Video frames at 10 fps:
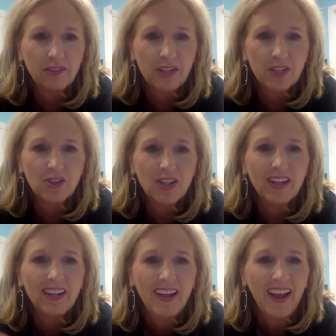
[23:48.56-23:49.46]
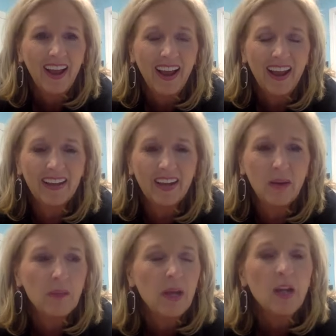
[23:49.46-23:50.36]
finished it, and
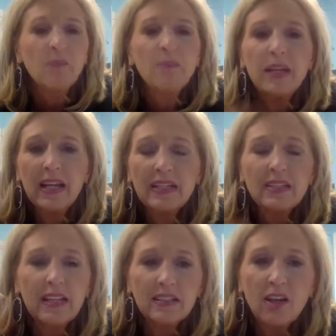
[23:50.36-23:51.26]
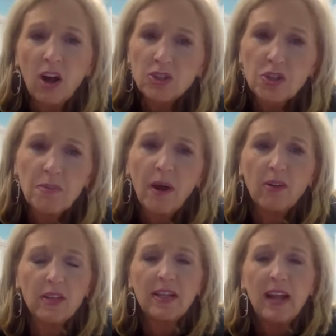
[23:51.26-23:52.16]
but it talks to you
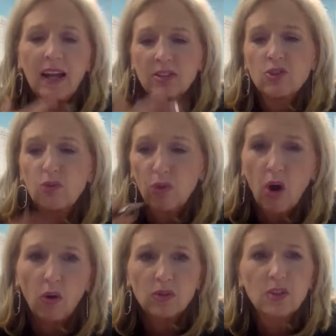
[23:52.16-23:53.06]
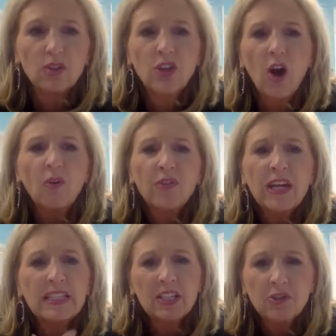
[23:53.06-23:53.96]
about, it has scrolls. So don't
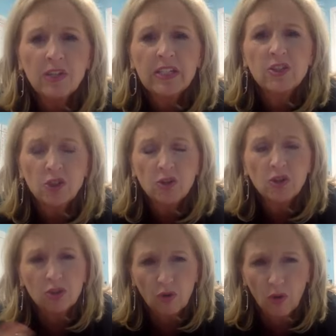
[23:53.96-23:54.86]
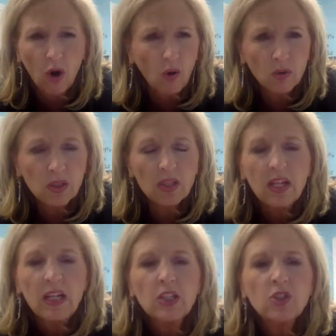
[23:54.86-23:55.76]
think that you need to do the scrolls.
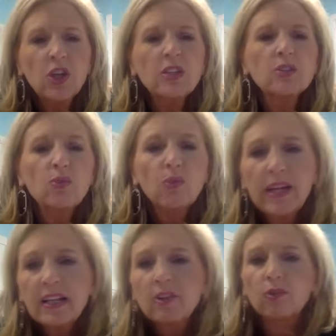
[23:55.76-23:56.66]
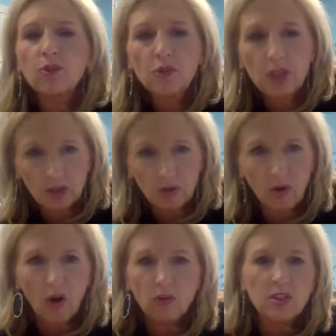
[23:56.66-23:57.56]
Just read through the
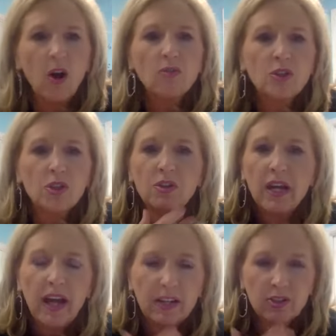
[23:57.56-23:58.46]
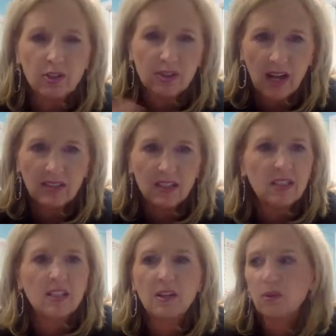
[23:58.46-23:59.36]
scrolls. Don't do the exercises
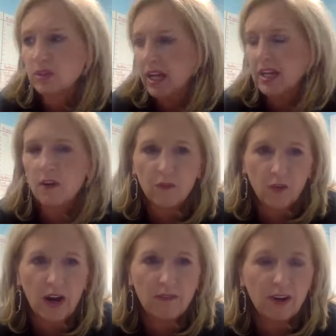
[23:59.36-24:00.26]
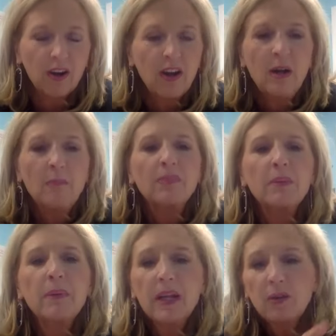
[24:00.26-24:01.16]
because it will take you forever.
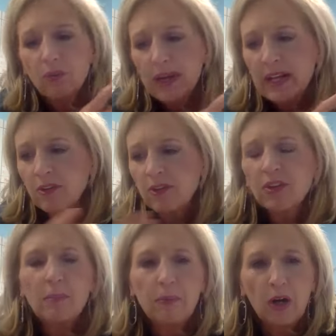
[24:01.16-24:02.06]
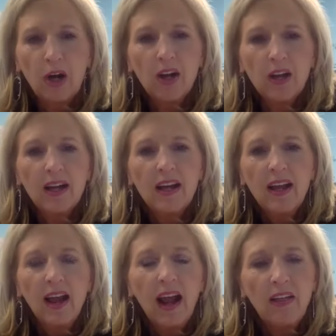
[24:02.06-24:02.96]
But read through the book
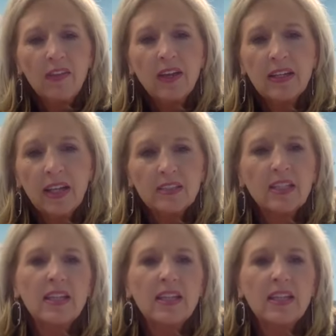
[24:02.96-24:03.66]
and then get to